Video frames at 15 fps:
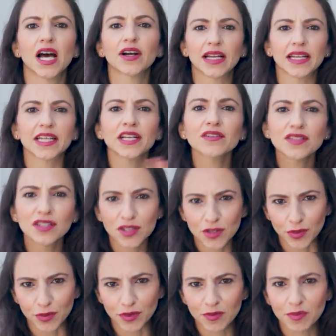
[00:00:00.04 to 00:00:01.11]
Okay, here's the
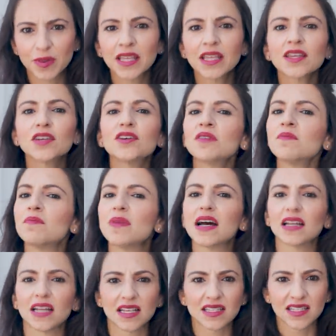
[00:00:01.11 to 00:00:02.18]
truth. Being good in
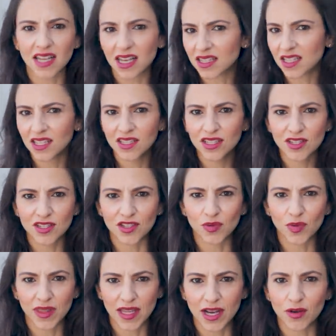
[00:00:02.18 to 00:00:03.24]
bed has nothing to do
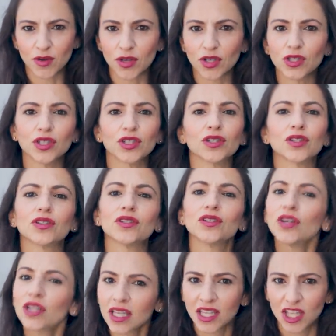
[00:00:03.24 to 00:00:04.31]
with how good
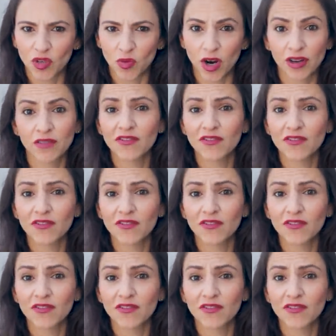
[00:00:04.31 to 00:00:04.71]
looking you are.